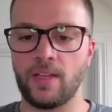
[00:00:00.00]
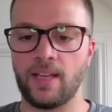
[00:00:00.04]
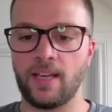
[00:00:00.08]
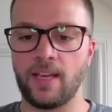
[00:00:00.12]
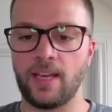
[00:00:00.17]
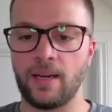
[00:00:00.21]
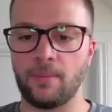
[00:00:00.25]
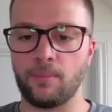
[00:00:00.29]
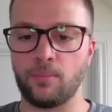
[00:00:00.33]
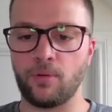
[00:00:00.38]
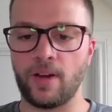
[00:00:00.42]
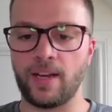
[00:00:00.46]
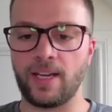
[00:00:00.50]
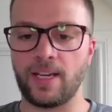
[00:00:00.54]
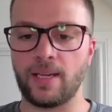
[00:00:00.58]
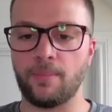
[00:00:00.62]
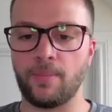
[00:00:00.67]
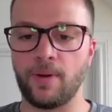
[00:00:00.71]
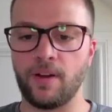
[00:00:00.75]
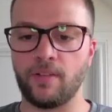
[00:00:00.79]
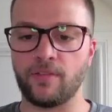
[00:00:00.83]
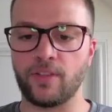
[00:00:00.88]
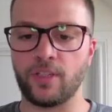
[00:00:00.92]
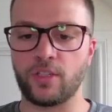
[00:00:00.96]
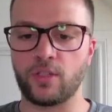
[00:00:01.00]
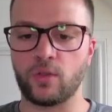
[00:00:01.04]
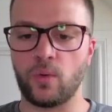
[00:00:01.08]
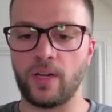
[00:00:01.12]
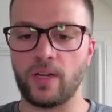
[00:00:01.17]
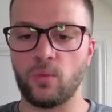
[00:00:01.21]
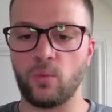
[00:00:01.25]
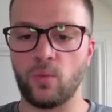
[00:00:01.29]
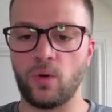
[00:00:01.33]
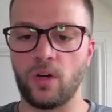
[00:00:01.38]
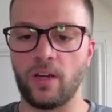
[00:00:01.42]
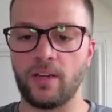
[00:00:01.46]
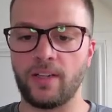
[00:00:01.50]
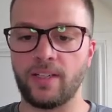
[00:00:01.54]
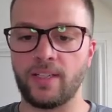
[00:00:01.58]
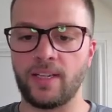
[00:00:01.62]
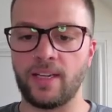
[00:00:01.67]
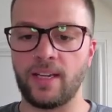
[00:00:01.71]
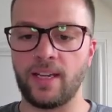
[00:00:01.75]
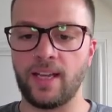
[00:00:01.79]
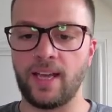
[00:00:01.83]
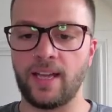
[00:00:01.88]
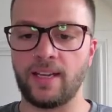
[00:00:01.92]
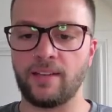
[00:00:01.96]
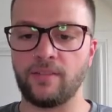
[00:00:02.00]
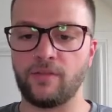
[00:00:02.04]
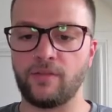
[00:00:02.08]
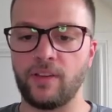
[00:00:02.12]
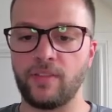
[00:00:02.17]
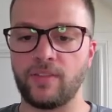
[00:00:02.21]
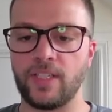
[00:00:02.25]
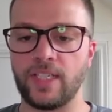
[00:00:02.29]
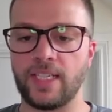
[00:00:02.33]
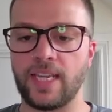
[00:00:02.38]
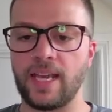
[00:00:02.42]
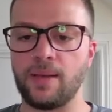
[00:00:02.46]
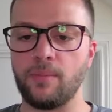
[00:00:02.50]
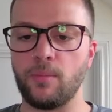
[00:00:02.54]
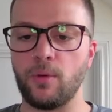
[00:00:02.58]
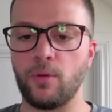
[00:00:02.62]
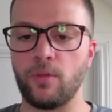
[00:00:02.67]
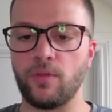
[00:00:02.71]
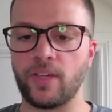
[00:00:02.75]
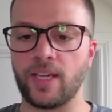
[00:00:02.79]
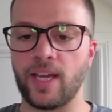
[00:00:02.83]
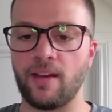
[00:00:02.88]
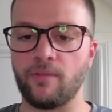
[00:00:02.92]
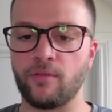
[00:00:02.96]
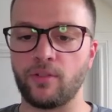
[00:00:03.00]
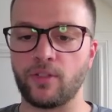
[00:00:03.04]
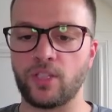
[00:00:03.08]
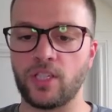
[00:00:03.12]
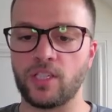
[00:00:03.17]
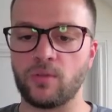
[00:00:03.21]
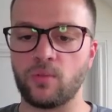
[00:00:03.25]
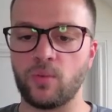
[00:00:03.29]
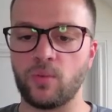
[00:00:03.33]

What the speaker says: and a break above the 21 and 50-day moving averages,